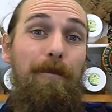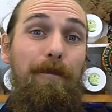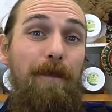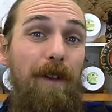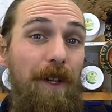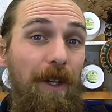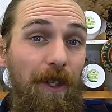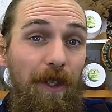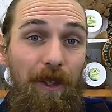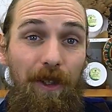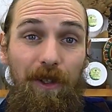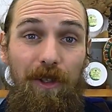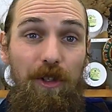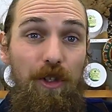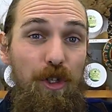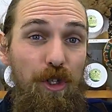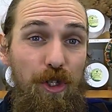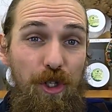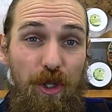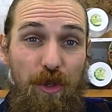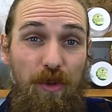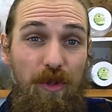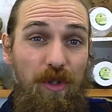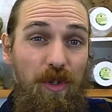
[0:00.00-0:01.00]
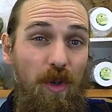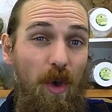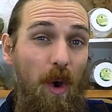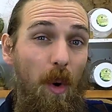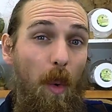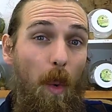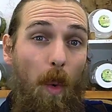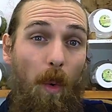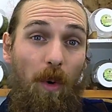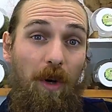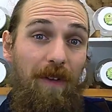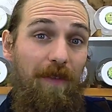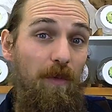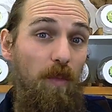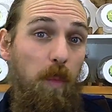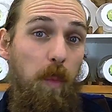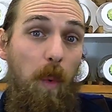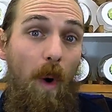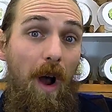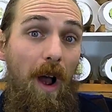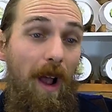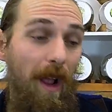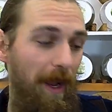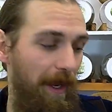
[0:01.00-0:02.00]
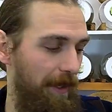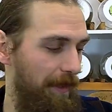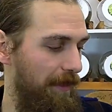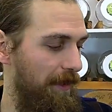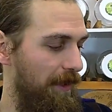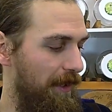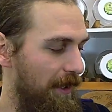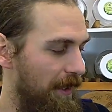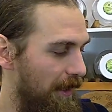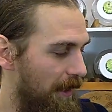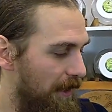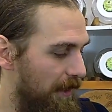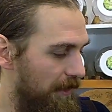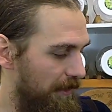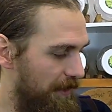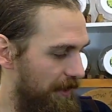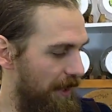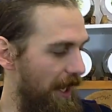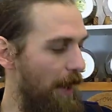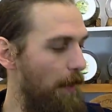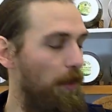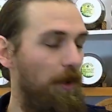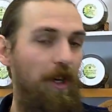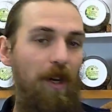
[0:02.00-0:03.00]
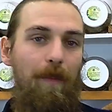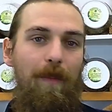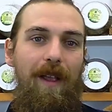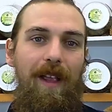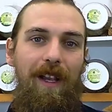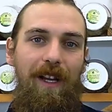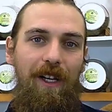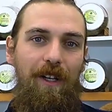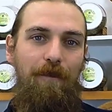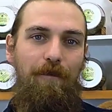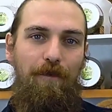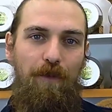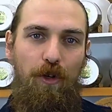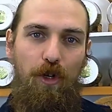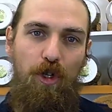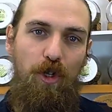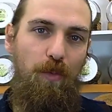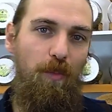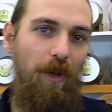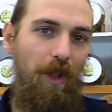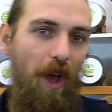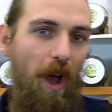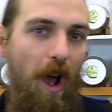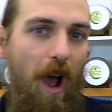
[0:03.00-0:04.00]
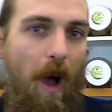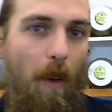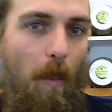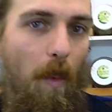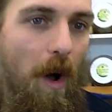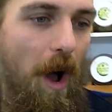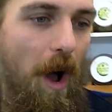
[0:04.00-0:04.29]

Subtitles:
vinegar, juice, or even wine. Today we're going to make an infusion with hot